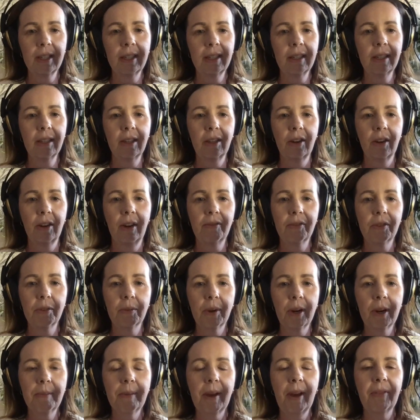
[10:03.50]
so you don't have to
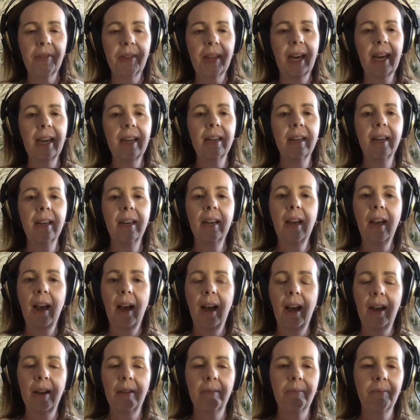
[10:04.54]
worry about that.
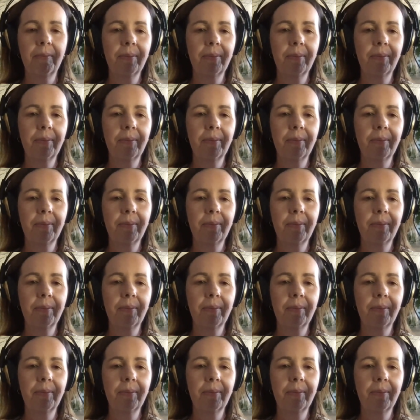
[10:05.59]
Uh,